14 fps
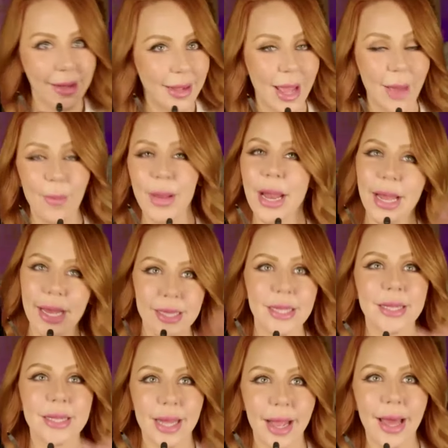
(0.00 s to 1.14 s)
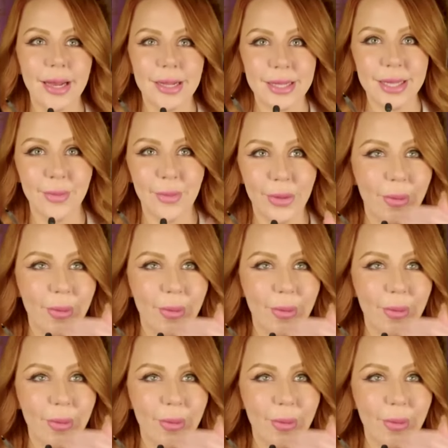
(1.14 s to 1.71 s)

Like, I mean, I guess it's like kind of similar,